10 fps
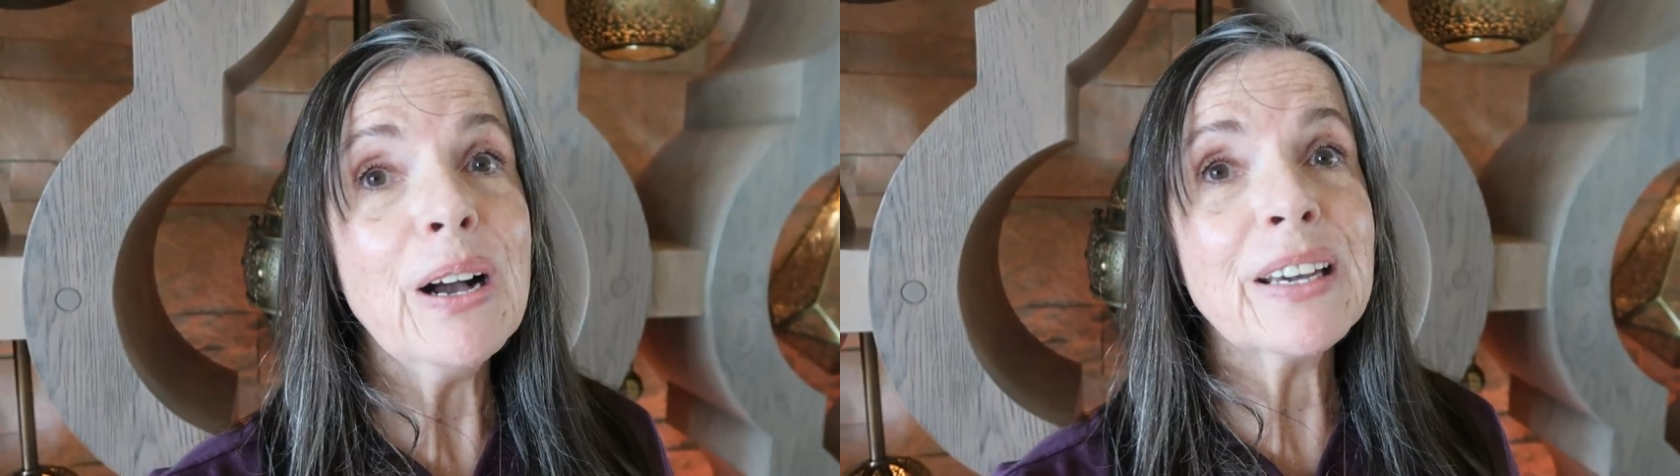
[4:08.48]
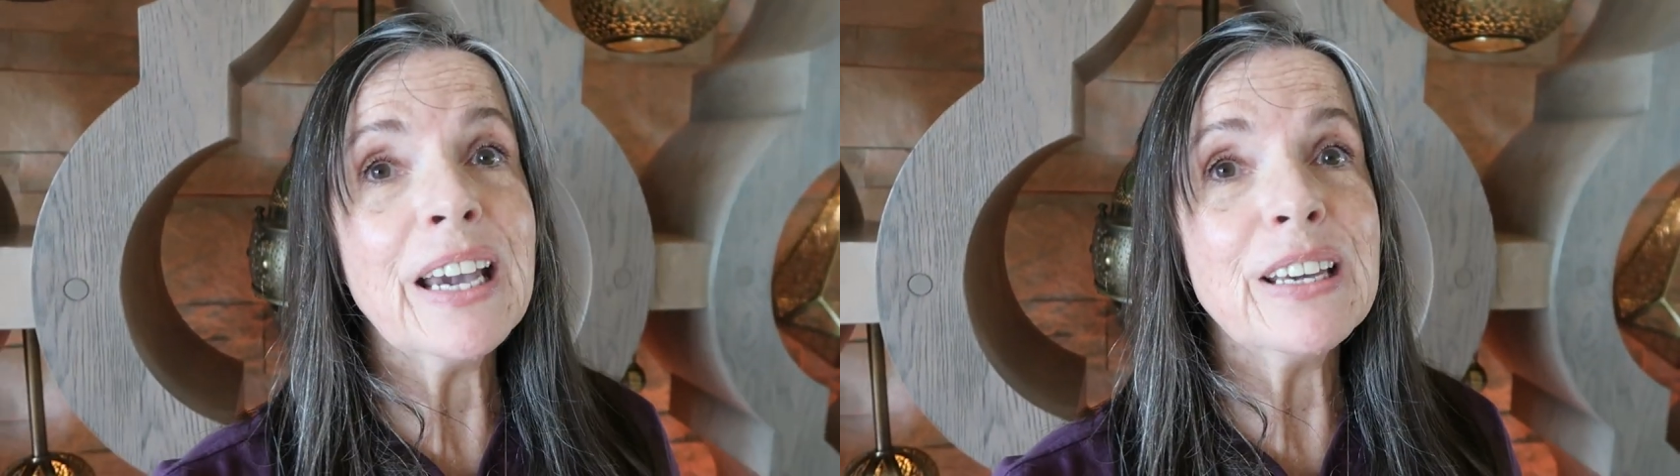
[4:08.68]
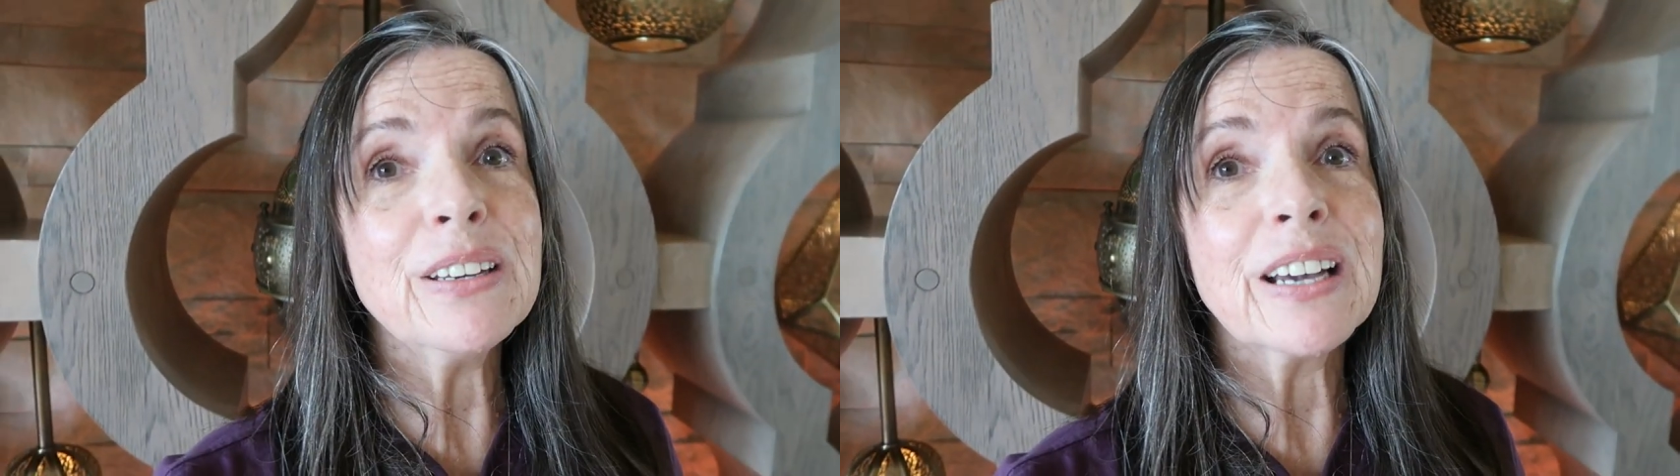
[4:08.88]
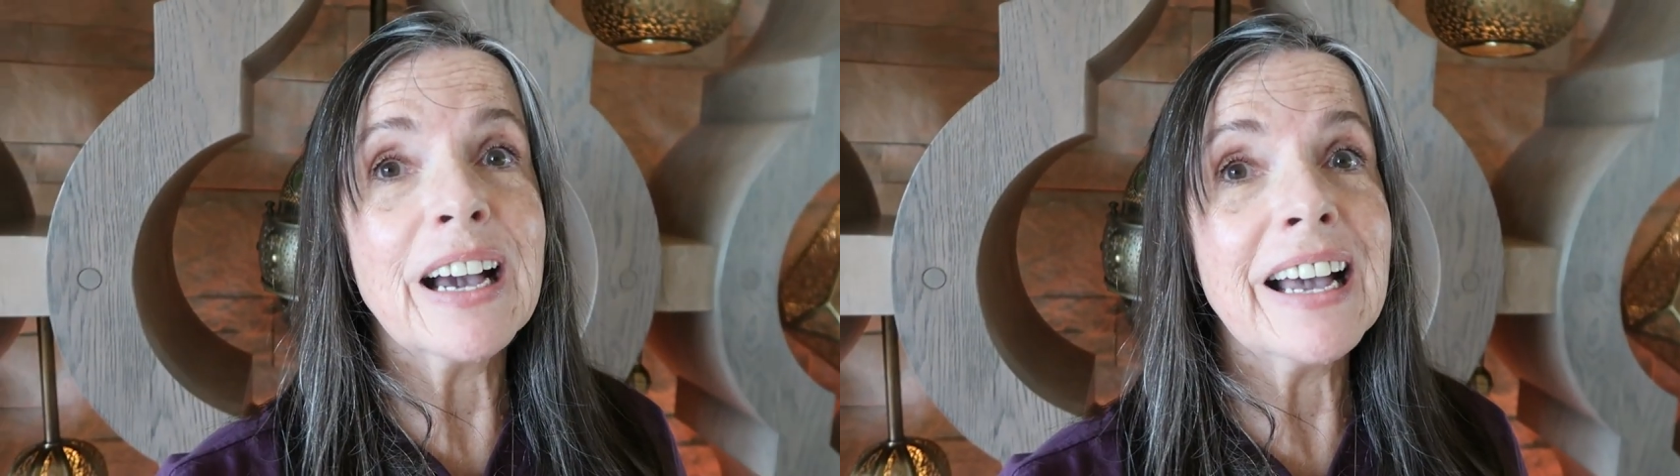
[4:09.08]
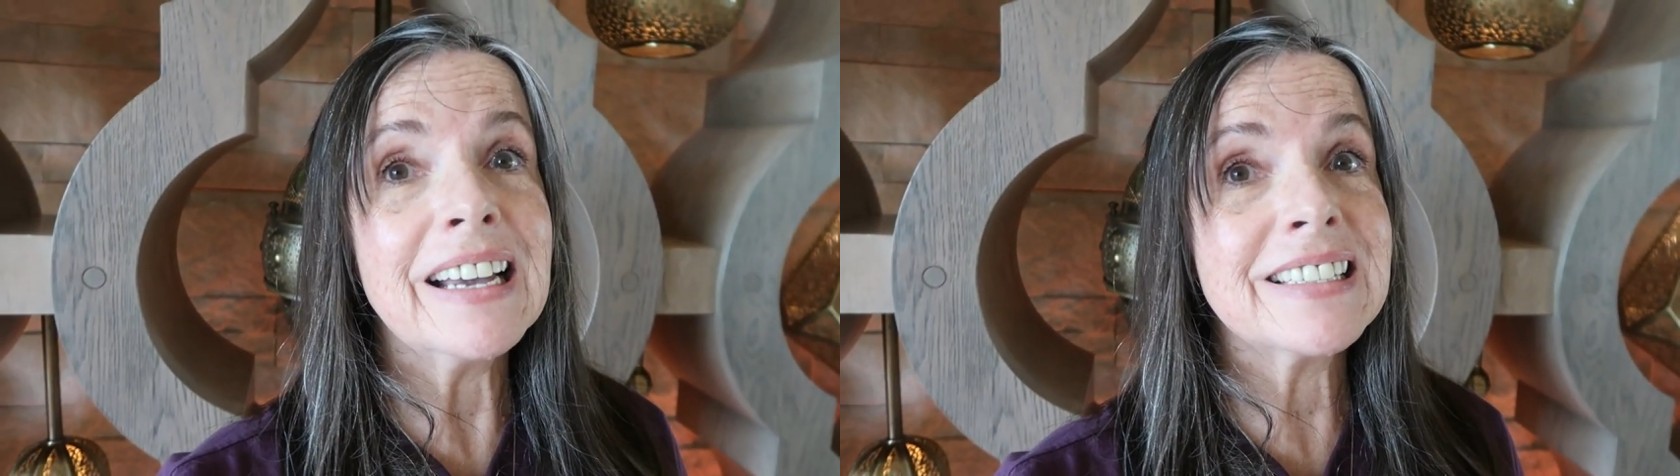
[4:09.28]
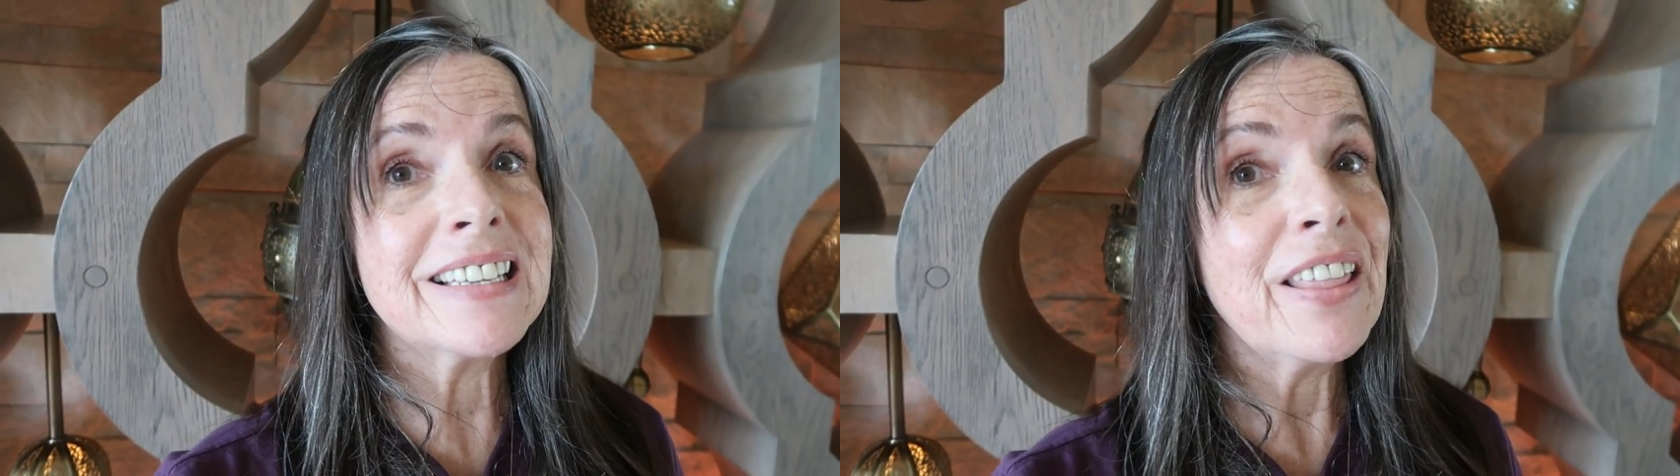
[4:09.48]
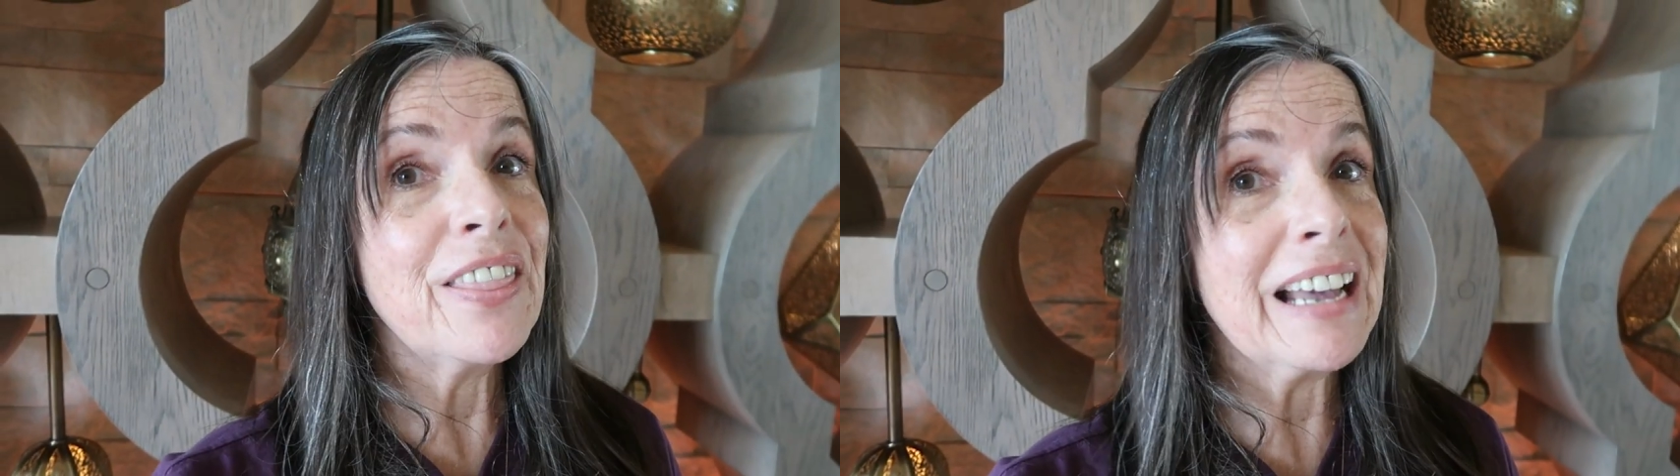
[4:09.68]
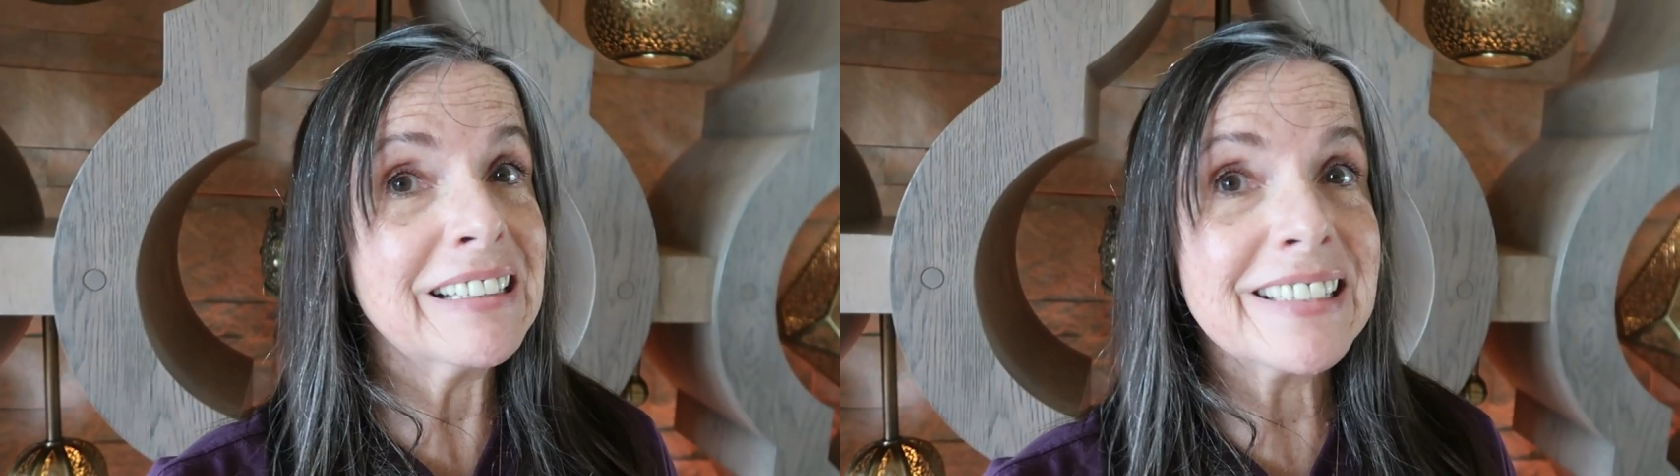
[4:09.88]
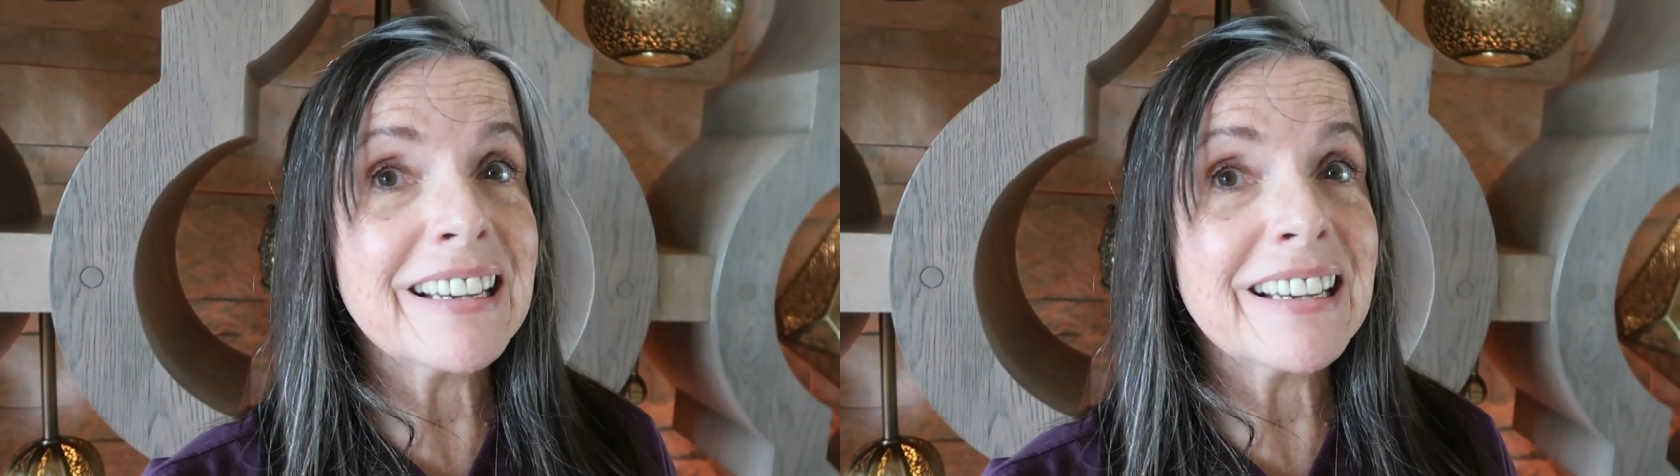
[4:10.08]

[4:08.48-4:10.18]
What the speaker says: Okay, you guys, that